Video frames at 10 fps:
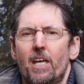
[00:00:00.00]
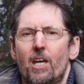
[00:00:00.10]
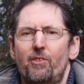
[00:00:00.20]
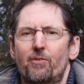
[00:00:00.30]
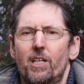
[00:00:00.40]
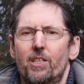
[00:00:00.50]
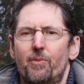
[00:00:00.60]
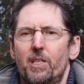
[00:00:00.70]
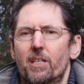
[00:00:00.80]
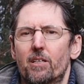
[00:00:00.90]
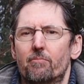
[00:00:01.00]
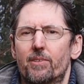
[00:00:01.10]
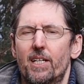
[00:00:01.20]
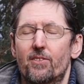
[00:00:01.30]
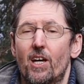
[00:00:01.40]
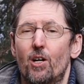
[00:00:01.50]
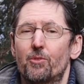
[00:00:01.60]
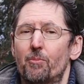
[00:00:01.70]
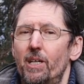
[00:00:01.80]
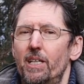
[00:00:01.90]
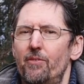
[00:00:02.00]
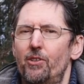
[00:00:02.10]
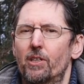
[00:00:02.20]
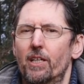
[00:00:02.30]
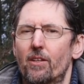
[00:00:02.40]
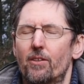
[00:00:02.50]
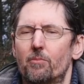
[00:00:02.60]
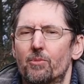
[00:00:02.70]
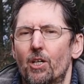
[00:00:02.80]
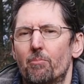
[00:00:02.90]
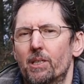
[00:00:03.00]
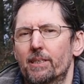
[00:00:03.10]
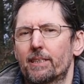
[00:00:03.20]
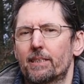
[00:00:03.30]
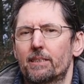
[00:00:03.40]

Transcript: If you've liked the video, then it's a help to me if you click the thumbs up button,